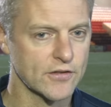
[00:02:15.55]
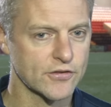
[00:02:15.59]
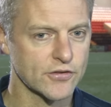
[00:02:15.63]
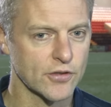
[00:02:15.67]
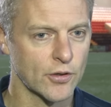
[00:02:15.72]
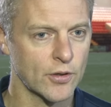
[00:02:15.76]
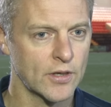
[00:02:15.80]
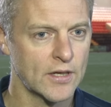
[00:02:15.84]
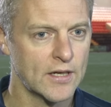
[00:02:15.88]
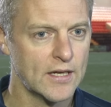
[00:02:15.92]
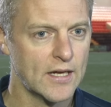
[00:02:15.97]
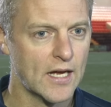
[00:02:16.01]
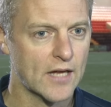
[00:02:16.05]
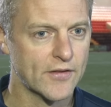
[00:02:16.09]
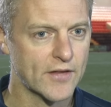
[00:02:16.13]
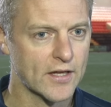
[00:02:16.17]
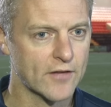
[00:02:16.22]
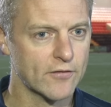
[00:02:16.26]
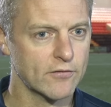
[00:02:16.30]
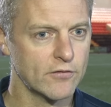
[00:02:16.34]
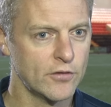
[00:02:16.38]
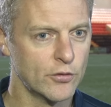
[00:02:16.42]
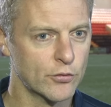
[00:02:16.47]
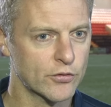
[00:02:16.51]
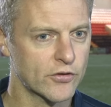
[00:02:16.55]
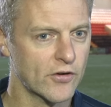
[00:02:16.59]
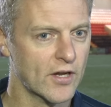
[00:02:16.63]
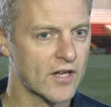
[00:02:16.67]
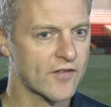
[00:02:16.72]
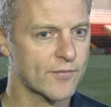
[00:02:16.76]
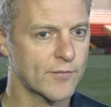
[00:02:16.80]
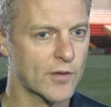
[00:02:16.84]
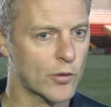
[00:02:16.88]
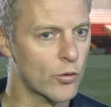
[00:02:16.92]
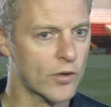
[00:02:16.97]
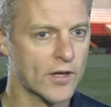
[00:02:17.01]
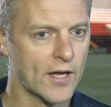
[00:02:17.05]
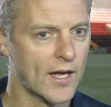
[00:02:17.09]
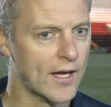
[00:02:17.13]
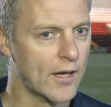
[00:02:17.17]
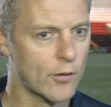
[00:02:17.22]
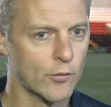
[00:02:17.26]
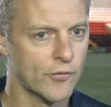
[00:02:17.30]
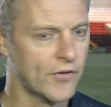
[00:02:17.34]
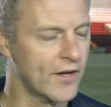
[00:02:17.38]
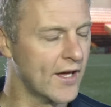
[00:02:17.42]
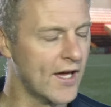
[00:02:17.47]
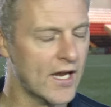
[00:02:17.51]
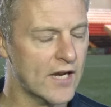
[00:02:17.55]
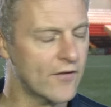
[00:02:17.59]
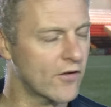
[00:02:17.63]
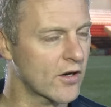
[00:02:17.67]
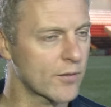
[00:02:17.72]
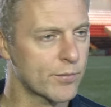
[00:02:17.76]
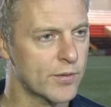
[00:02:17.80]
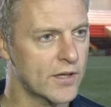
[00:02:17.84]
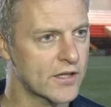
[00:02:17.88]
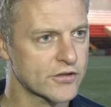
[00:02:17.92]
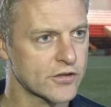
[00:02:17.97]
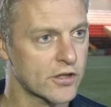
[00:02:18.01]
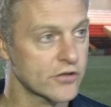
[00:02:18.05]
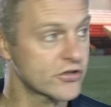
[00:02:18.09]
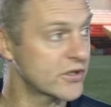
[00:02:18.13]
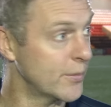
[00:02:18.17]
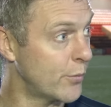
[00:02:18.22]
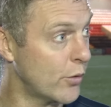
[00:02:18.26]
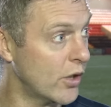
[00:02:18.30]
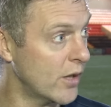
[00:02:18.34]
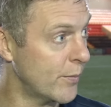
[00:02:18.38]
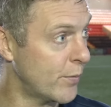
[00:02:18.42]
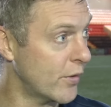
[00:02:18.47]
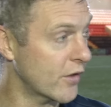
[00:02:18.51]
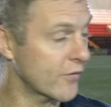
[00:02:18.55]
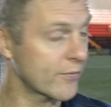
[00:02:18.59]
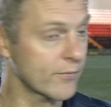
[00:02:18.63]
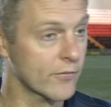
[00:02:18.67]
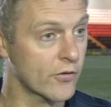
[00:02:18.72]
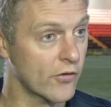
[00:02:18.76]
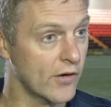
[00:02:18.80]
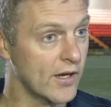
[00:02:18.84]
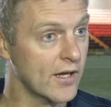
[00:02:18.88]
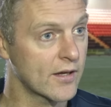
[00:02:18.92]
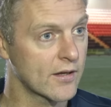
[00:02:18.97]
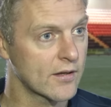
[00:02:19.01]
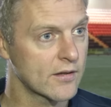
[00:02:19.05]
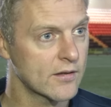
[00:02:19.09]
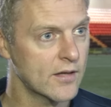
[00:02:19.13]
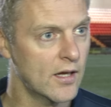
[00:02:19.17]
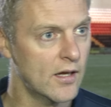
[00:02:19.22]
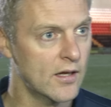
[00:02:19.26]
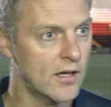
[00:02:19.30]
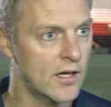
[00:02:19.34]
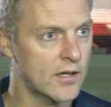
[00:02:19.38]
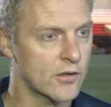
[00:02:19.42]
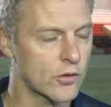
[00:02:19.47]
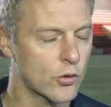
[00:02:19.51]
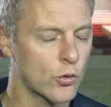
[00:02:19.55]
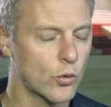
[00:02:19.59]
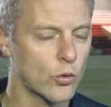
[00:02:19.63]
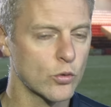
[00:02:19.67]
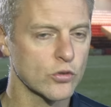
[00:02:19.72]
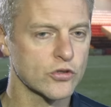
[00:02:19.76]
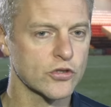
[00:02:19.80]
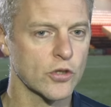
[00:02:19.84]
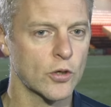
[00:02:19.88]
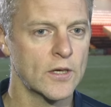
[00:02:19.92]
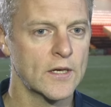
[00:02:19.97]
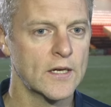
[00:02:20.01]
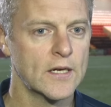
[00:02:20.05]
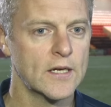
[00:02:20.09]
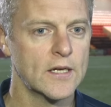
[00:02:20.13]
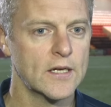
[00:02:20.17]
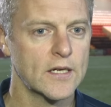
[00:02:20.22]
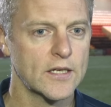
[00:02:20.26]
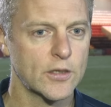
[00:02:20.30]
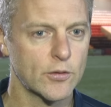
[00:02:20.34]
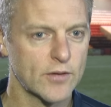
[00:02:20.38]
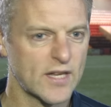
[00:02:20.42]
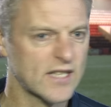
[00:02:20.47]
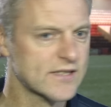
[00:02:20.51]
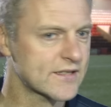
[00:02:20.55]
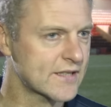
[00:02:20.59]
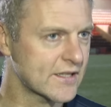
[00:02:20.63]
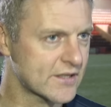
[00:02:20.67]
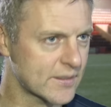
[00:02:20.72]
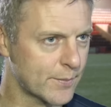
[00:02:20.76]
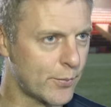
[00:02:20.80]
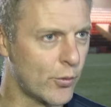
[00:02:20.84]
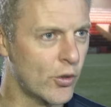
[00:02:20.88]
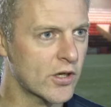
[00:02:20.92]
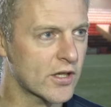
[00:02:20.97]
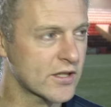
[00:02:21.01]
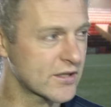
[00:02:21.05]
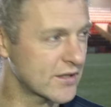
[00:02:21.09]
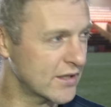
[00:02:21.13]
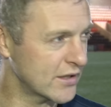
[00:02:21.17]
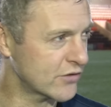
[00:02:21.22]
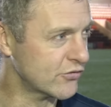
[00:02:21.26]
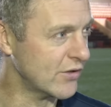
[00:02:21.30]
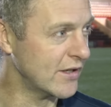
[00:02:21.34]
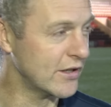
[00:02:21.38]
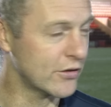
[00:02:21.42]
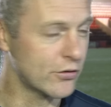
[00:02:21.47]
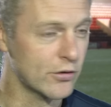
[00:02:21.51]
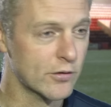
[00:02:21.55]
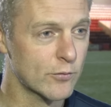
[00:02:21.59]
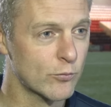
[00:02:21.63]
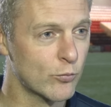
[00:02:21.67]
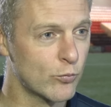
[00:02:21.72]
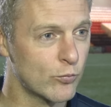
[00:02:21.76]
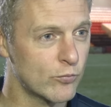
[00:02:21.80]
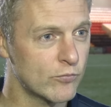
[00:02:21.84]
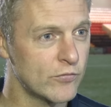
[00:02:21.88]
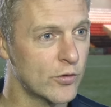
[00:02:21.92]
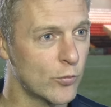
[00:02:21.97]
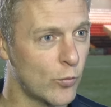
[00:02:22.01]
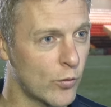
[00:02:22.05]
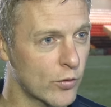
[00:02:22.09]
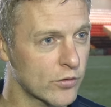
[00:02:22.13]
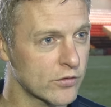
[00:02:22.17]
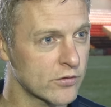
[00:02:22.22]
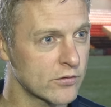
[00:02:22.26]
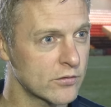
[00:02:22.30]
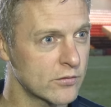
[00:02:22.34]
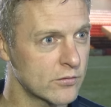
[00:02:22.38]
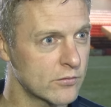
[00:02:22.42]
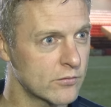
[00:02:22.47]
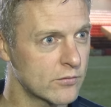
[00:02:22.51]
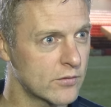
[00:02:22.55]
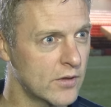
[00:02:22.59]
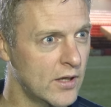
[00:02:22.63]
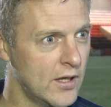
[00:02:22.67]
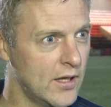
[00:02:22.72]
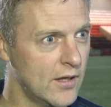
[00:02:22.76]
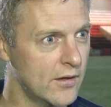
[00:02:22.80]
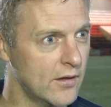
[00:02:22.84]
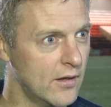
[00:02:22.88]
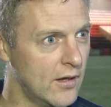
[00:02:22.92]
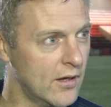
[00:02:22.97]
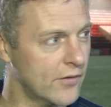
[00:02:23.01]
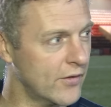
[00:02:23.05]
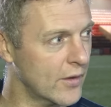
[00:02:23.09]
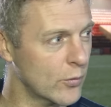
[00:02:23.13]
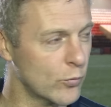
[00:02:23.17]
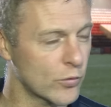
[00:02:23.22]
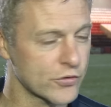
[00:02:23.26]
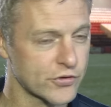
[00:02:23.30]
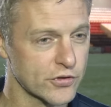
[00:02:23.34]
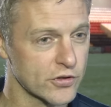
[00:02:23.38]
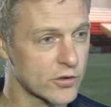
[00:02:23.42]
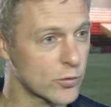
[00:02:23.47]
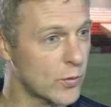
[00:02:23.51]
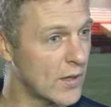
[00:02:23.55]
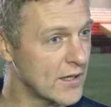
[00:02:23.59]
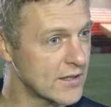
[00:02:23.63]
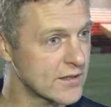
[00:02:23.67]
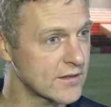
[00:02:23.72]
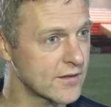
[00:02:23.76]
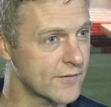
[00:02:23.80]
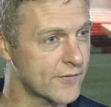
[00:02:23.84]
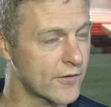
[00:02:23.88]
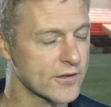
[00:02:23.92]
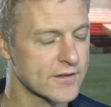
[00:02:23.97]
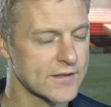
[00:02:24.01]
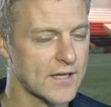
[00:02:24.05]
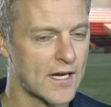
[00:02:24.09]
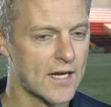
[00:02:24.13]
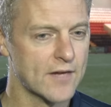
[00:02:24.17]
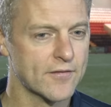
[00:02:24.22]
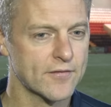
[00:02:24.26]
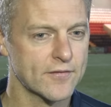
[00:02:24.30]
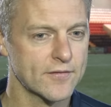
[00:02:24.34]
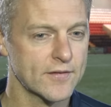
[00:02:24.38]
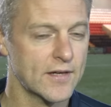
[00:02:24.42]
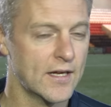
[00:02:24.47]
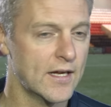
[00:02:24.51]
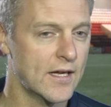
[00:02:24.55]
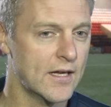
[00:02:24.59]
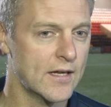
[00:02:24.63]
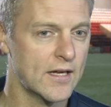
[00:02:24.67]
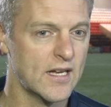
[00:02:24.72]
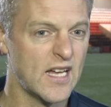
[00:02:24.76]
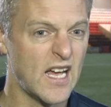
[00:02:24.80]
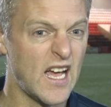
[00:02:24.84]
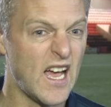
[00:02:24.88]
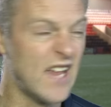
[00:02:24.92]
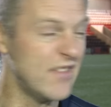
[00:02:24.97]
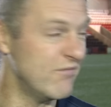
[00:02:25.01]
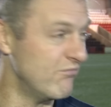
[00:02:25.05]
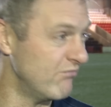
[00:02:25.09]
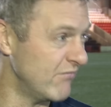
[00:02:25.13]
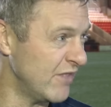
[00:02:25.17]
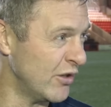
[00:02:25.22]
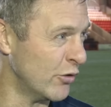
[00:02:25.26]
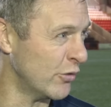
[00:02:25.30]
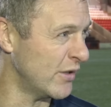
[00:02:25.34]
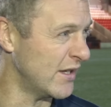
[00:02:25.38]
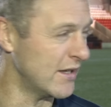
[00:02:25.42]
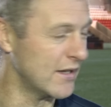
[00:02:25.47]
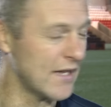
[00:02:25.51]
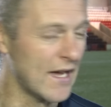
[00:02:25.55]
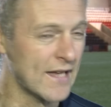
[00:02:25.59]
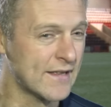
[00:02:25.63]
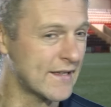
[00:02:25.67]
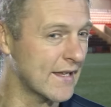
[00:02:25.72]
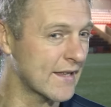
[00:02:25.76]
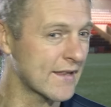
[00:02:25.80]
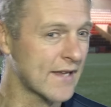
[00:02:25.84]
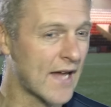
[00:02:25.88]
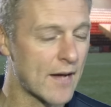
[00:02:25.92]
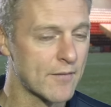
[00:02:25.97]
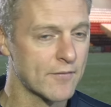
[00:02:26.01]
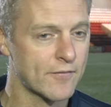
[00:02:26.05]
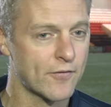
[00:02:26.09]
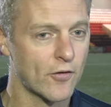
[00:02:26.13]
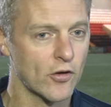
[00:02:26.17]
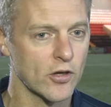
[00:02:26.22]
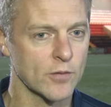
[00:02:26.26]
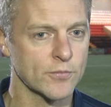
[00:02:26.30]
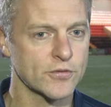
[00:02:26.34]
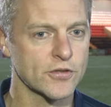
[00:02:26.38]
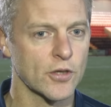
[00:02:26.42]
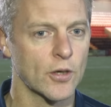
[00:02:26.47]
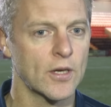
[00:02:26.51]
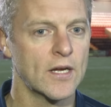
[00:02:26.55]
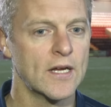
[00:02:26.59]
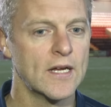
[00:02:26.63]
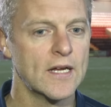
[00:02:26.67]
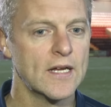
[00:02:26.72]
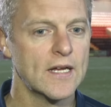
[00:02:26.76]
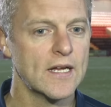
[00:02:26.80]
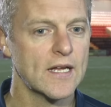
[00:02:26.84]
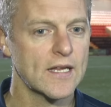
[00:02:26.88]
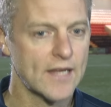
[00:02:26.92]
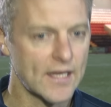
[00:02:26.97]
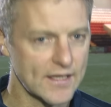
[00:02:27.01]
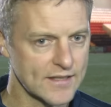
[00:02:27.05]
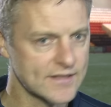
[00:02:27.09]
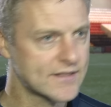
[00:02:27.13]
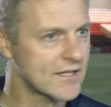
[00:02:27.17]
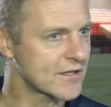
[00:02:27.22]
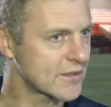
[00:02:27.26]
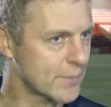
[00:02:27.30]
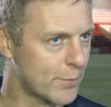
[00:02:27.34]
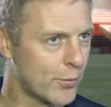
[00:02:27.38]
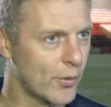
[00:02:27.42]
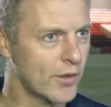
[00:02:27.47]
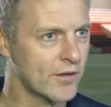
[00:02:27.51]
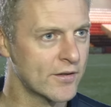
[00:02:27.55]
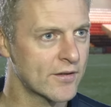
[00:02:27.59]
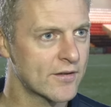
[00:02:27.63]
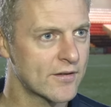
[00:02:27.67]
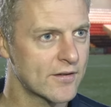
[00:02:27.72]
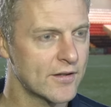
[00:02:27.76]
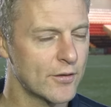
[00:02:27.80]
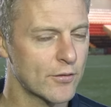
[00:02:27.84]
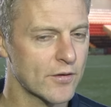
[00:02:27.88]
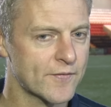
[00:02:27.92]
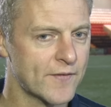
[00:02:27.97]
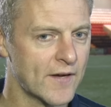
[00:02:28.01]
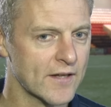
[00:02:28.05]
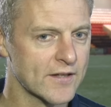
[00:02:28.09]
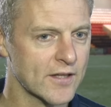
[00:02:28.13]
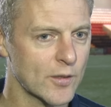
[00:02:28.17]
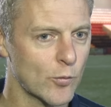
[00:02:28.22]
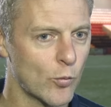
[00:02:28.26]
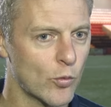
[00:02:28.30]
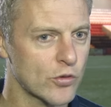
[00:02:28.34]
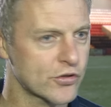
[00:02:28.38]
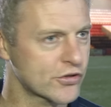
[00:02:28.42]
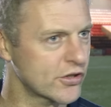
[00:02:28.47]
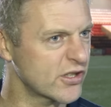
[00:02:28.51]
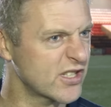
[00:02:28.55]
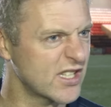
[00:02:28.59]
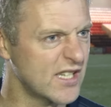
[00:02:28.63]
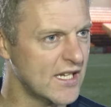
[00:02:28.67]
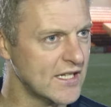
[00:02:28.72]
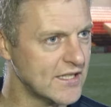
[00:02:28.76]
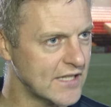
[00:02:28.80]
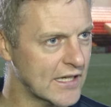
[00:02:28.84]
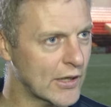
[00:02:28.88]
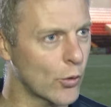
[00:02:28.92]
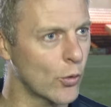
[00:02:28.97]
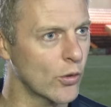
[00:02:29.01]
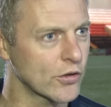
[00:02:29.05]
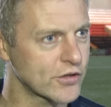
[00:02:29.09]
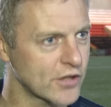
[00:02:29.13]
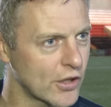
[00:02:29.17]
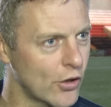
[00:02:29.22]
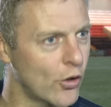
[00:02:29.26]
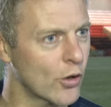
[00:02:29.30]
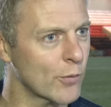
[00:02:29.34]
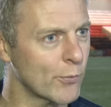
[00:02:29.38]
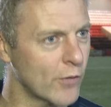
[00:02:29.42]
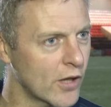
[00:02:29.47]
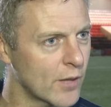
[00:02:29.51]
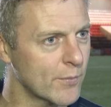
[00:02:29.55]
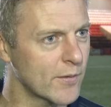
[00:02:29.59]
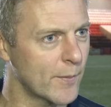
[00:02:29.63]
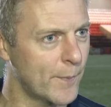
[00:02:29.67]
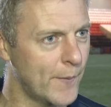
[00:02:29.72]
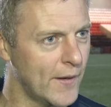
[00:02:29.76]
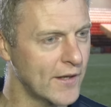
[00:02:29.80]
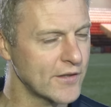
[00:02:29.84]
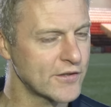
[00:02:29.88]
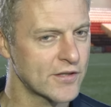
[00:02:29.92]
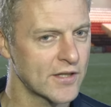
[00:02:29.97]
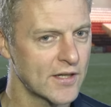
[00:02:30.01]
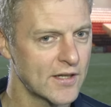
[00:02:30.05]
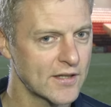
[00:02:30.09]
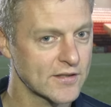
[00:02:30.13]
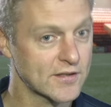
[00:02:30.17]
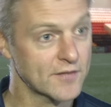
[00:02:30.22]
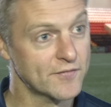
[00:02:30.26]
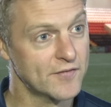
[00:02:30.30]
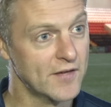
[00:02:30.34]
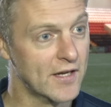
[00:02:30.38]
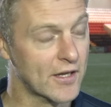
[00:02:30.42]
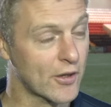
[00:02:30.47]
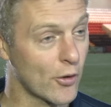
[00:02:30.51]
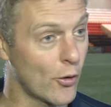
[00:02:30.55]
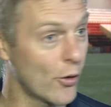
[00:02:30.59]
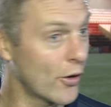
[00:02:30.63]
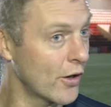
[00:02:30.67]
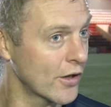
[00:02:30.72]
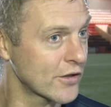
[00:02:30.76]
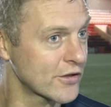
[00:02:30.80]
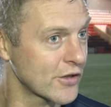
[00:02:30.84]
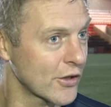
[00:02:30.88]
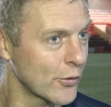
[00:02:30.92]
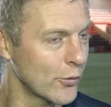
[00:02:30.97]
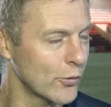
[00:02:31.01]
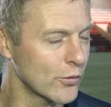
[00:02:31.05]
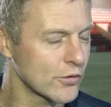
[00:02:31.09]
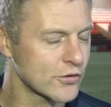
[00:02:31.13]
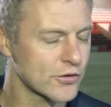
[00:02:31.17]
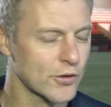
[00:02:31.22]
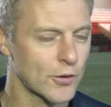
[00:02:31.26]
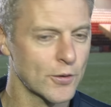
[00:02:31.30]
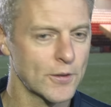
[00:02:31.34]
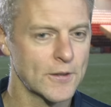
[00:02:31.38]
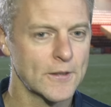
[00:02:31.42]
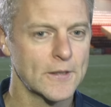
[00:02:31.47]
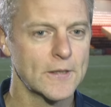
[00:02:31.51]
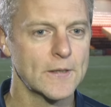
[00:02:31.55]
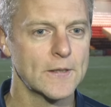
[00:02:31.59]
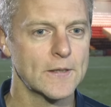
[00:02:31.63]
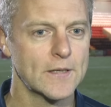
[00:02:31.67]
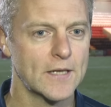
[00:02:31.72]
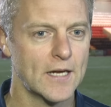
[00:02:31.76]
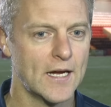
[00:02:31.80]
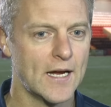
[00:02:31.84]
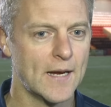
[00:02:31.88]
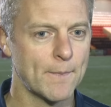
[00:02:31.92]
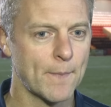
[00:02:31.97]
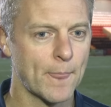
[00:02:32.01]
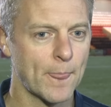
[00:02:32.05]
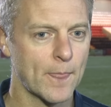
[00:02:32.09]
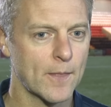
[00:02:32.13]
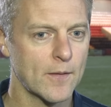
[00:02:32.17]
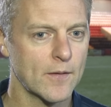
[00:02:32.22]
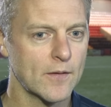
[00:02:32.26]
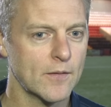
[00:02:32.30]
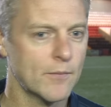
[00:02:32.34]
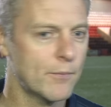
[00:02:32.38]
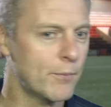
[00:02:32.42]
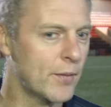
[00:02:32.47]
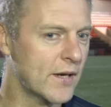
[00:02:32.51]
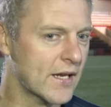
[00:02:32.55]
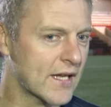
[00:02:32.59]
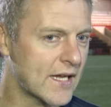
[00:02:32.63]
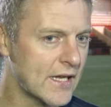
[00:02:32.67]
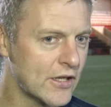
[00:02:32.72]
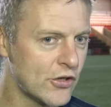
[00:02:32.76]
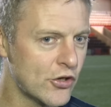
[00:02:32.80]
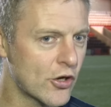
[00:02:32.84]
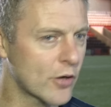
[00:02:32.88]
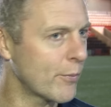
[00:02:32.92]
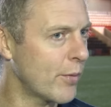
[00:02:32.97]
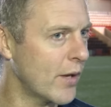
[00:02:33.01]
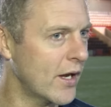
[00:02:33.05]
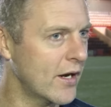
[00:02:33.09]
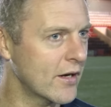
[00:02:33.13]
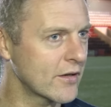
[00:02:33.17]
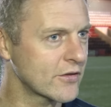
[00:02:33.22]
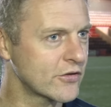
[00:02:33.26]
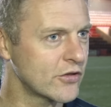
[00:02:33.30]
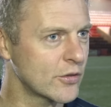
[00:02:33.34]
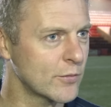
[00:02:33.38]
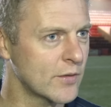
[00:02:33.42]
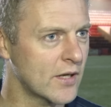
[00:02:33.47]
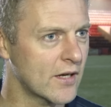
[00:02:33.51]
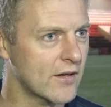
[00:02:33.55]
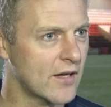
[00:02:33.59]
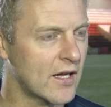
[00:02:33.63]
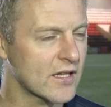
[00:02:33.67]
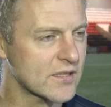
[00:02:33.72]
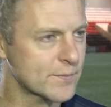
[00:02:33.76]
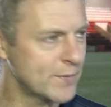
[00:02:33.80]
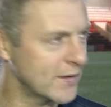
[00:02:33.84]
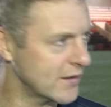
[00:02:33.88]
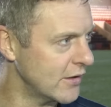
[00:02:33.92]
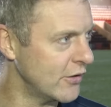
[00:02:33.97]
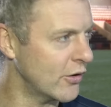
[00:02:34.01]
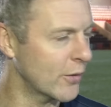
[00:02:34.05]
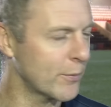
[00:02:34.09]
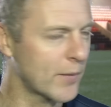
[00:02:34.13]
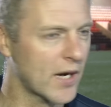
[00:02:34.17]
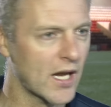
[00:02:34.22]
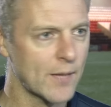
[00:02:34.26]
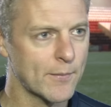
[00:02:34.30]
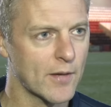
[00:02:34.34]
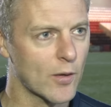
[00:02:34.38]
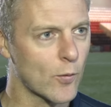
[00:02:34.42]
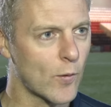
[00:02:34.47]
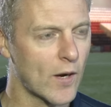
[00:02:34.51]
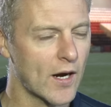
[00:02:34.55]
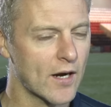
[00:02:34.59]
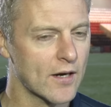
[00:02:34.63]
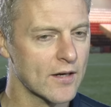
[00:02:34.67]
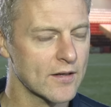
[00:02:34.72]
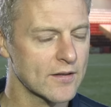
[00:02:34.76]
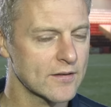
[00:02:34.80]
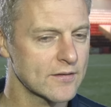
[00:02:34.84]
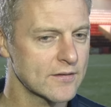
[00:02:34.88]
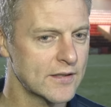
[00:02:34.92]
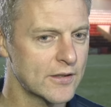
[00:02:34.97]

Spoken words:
So I think, you know, direct from the goal kick, I don't think any of our players touched the ball apart from Craig in goal. So, you know, that's disappointing because they tried to do it, you know, once or twice in the first half, and, you know, it didn't happen for them. So that is disappointing, you know, the fact that it was such an easy goal. It's a long ball up the pitch, it's a flick on and it's a goal. So, but again, young players, you know, I'll speak to young Brian Maguire.